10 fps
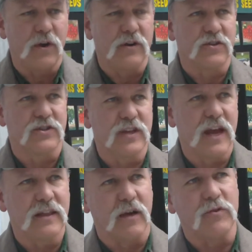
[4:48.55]

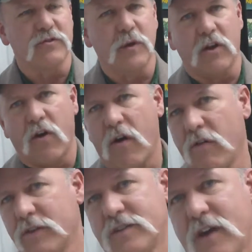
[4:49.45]
understand that we're spending
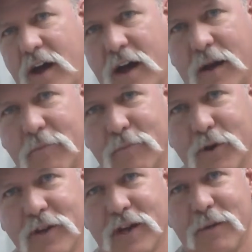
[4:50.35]
all this time
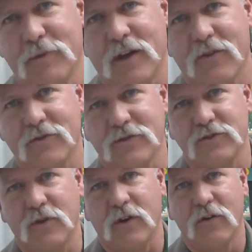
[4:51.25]
building up the health of the
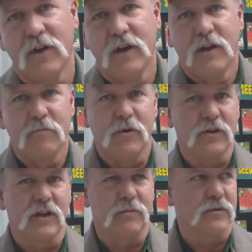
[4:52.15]
soil,
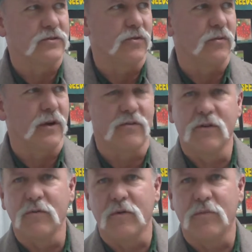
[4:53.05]
building up the soil
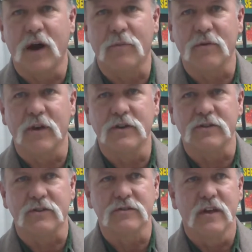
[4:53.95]
microbial
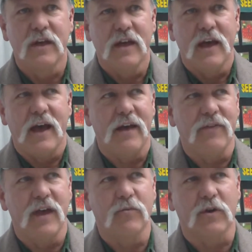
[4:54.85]
populations,
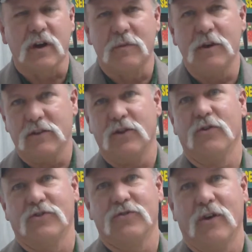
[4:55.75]
and then we're going to come in and
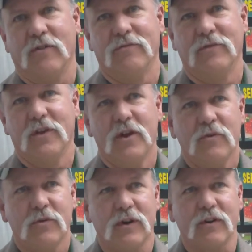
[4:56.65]
till the soil.
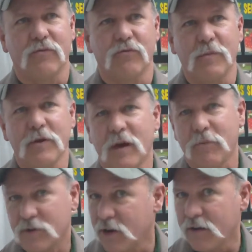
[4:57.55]
We're going to rip it
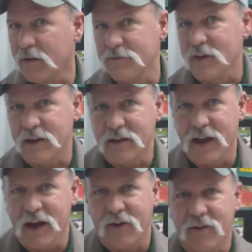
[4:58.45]
up or tear it upside
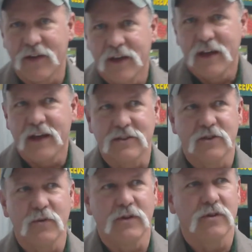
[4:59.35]
down, And
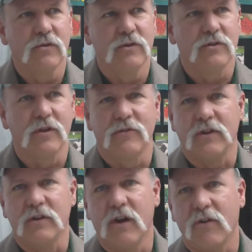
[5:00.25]
so we
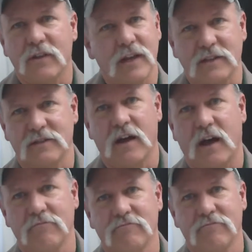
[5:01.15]
intuitively know that that's
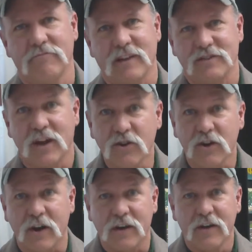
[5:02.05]
not
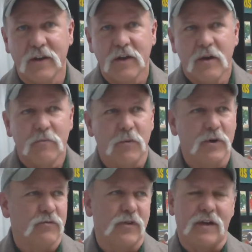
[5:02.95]
good. But we
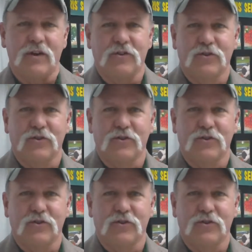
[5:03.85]
didn't really have any